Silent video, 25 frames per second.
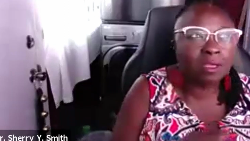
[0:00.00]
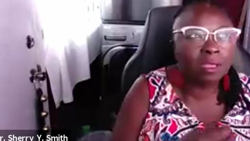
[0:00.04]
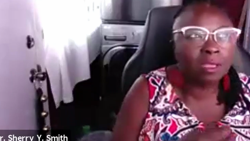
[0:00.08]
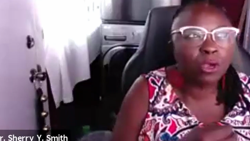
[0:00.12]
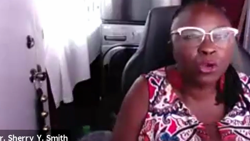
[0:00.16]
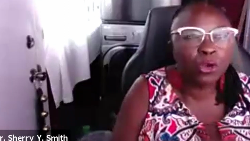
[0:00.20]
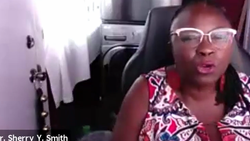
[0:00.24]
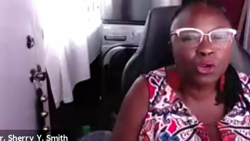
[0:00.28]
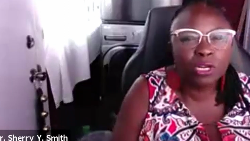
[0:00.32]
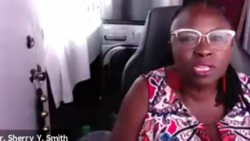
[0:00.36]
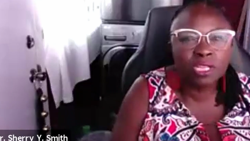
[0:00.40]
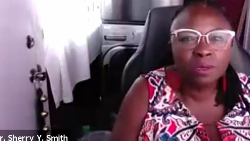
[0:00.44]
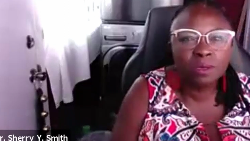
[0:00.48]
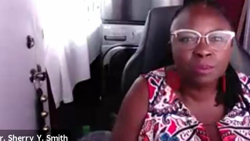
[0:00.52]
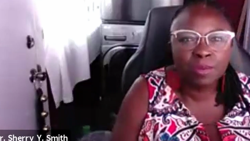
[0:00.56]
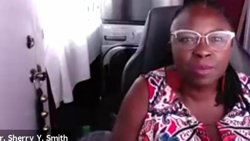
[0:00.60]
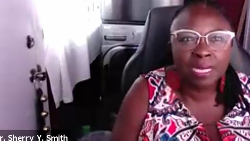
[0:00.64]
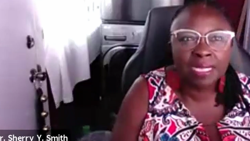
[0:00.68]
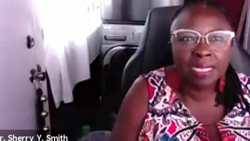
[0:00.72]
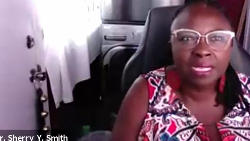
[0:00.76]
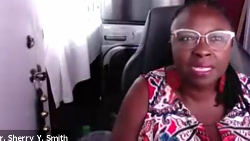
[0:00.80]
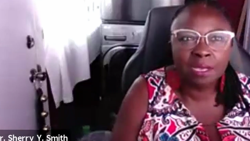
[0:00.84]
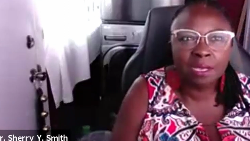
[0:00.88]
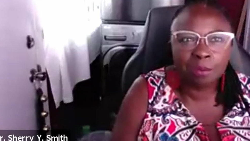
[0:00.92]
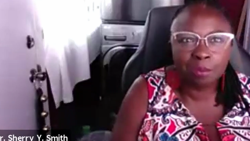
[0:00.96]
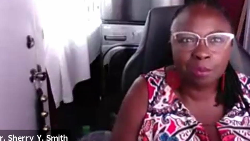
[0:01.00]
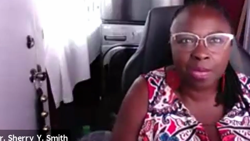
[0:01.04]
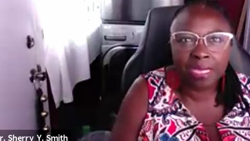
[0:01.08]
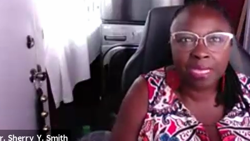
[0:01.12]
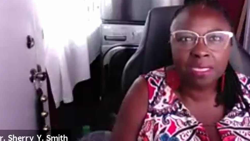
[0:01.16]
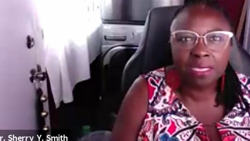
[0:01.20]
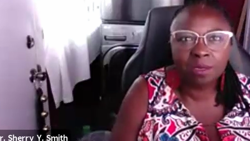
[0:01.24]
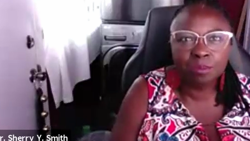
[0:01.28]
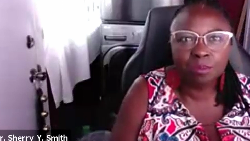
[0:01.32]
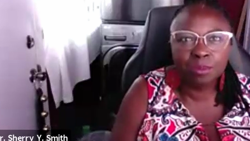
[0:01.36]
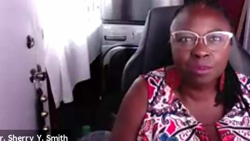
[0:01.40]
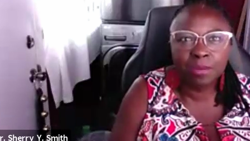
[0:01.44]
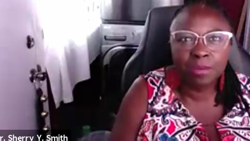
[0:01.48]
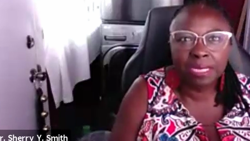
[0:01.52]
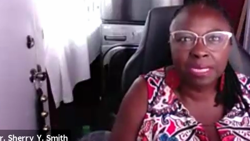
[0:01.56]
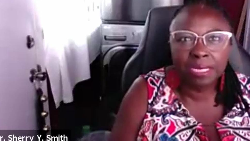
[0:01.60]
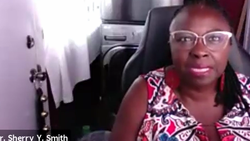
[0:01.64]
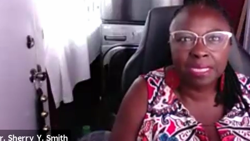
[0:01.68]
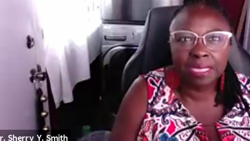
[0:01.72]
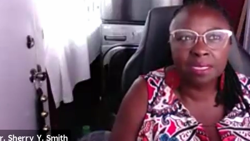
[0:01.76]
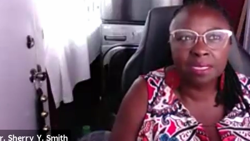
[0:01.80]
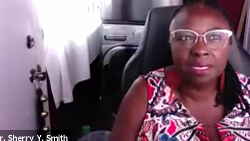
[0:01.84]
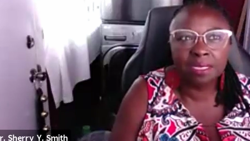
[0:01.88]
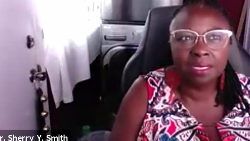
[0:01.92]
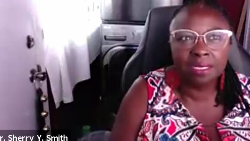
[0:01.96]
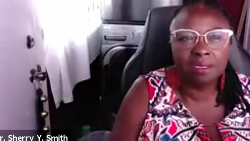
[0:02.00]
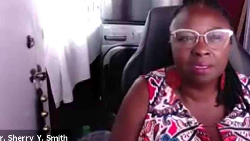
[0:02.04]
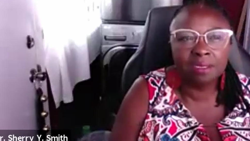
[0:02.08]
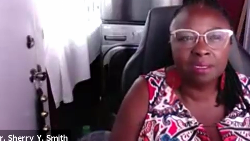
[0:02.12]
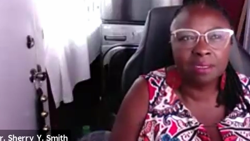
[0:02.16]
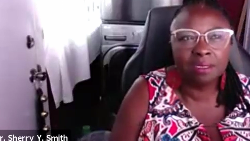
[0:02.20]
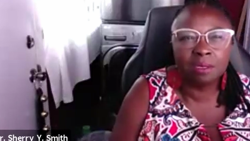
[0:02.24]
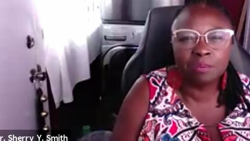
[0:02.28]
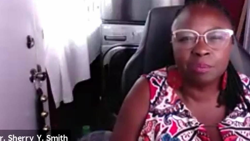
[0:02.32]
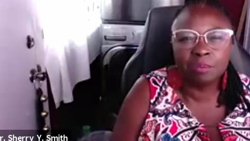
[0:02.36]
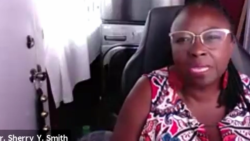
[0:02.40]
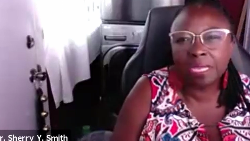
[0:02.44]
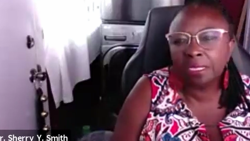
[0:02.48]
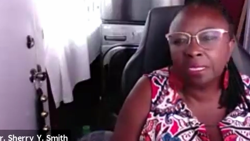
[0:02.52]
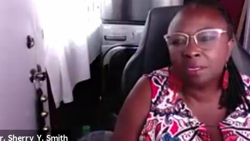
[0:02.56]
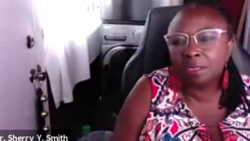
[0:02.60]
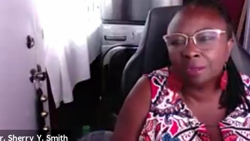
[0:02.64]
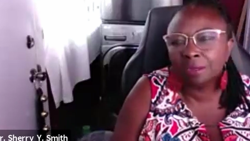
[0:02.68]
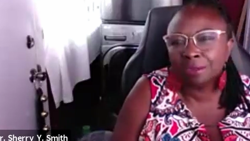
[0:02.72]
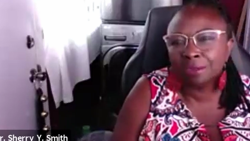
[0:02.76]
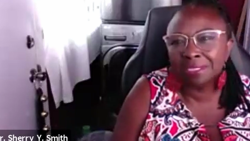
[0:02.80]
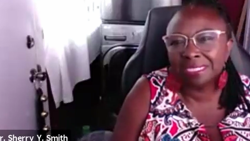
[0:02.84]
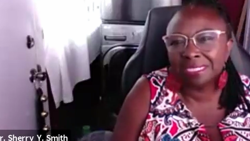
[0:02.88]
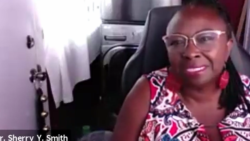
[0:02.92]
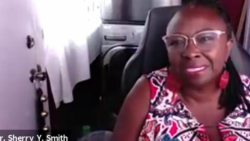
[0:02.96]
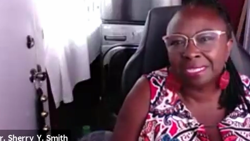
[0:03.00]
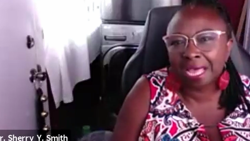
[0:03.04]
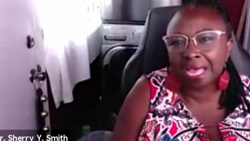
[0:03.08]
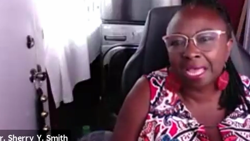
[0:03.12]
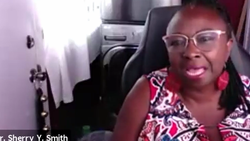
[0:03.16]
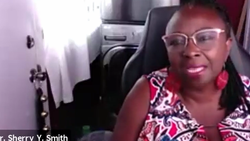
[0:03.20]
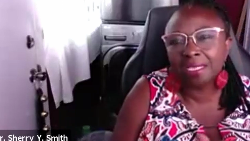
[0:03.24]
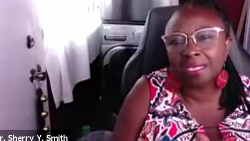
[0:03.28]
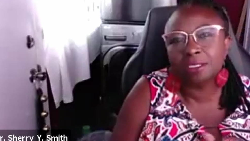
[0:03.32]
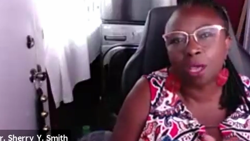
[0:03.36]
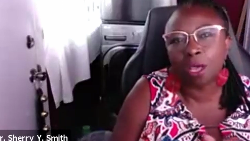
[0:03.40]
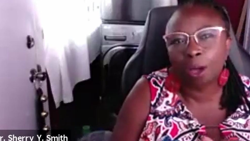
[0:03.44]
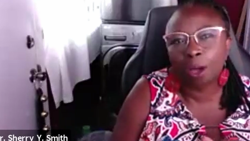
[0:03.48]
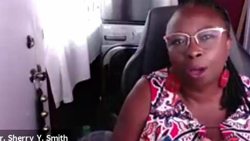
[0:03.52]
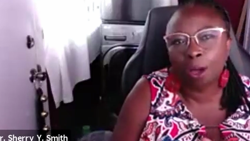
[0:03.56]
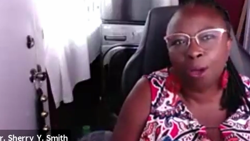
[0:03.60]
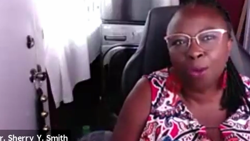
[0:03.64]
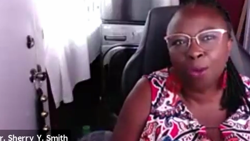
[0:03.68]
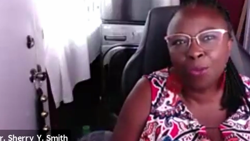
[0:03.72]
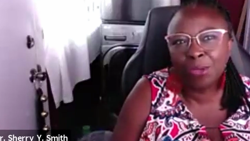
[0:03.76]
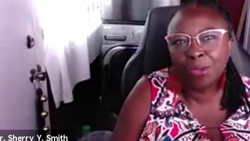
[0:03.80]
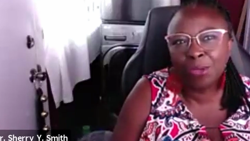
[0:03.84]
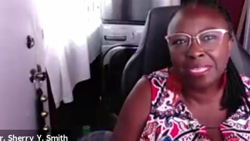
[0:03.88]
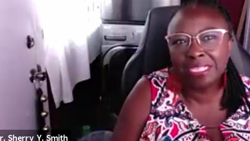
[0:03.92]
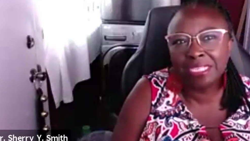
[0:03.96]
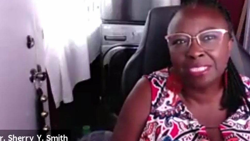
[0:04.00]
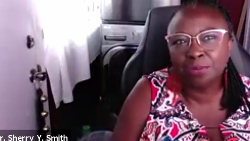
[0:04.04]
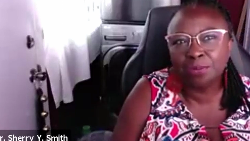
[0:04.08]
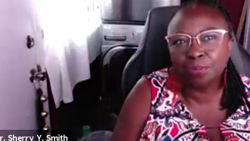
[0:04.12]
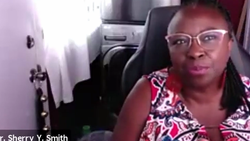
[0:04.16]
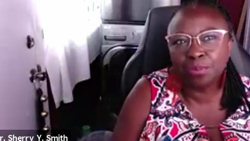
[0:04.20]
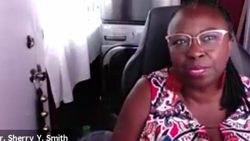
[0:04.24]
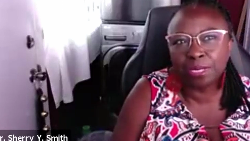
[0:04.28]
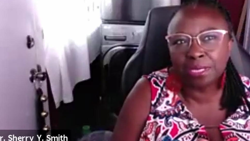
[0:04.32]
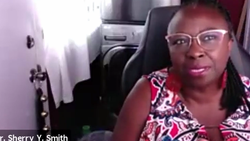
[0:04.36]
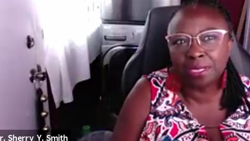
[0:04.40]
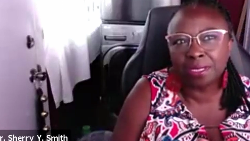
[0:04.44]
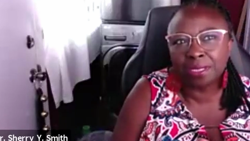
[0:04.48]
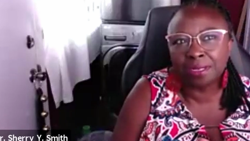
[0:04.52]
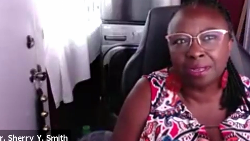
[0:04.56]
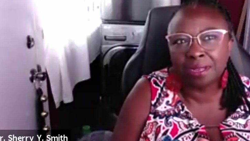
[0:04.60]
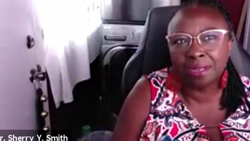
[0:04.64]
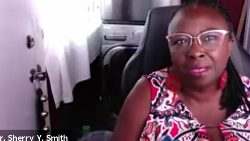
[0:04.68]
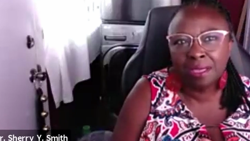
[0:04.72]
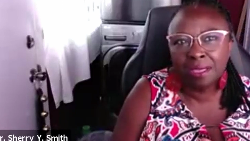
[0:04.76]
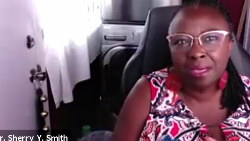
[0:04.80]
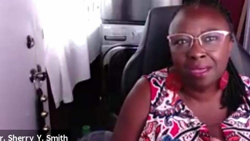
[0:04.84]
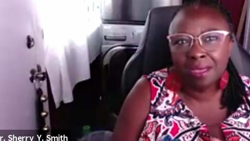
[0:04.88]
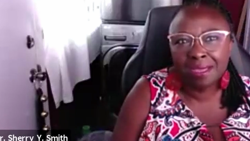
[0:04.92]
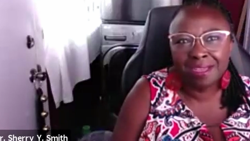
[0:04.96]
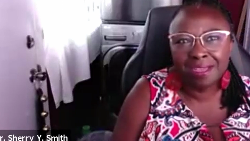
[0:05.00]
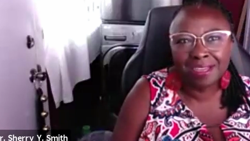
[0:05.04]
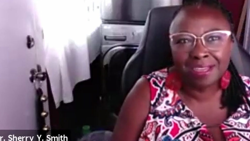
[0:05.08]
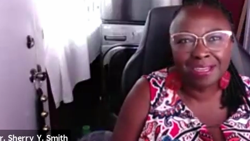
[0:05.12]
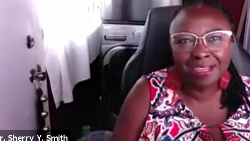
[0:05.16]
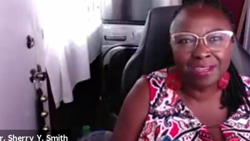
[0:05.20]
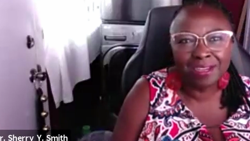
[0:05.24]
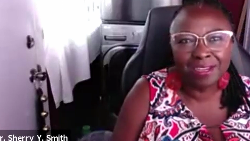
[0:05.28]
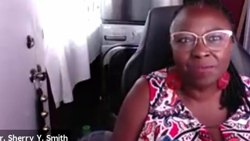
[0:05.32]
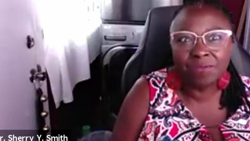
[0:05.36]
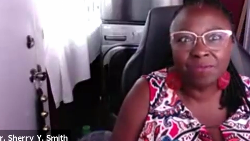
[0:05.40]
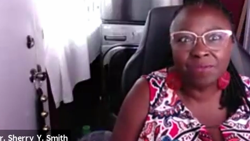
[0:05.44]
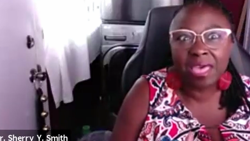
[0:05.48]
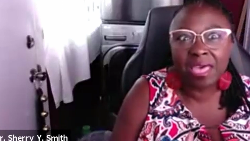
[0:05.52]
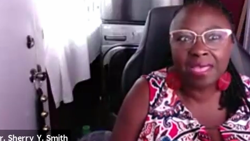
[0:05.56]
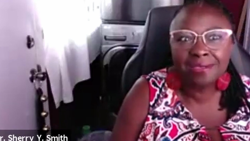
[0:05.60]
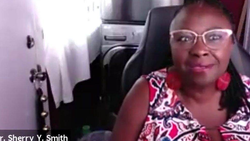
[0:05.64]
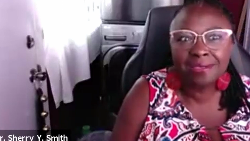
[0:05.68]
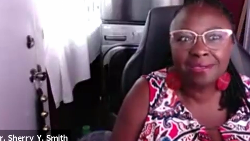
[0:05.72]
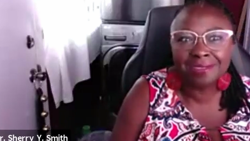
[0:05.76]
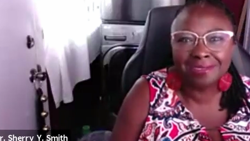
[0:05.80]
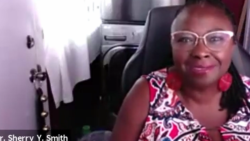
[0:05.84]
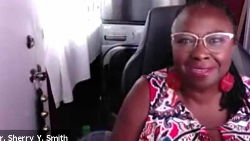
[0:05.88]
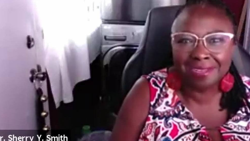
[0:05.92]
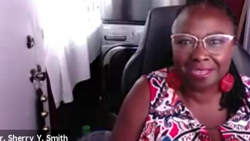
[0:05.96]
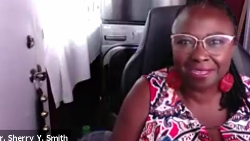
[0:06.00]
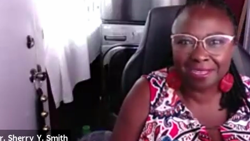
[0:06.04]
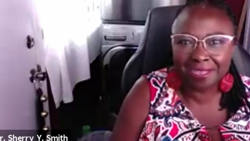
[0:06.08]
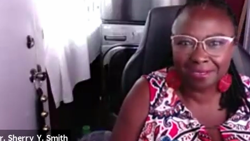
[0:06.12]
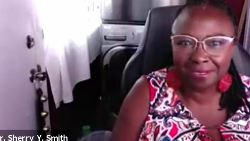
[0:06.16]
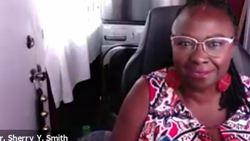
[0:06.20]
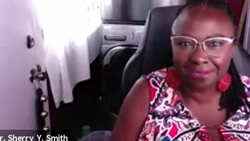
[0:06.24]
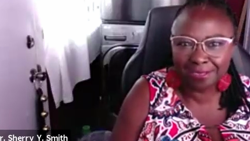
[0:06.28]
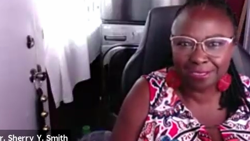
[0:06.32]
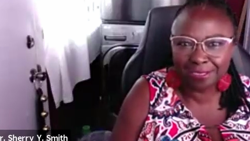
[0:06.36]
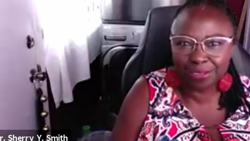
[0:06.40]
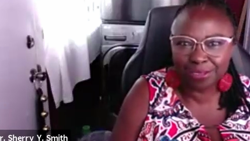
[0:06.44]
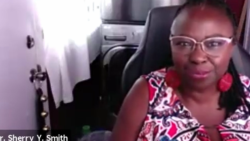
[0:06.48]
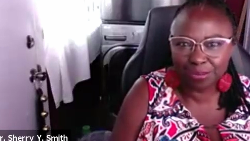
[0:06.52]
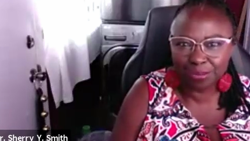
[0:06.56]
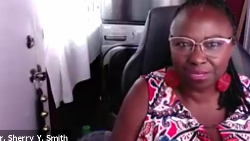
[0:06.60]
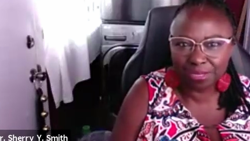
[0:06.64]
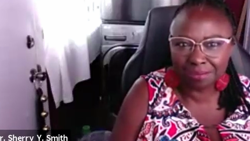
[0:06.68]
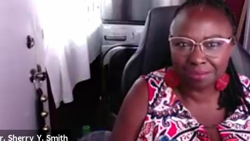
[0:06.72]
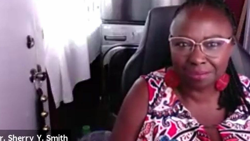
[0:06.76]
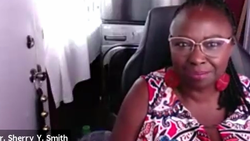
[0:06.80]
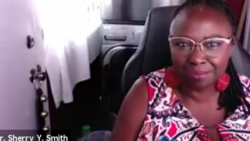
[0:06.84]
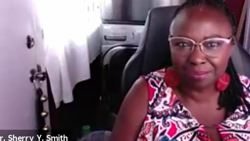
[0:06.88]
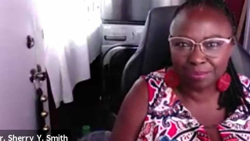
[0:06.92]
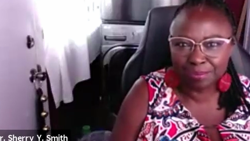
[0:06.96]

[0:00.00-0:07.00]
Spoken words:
earning money and making money and making it on the side has always been fascinating to me.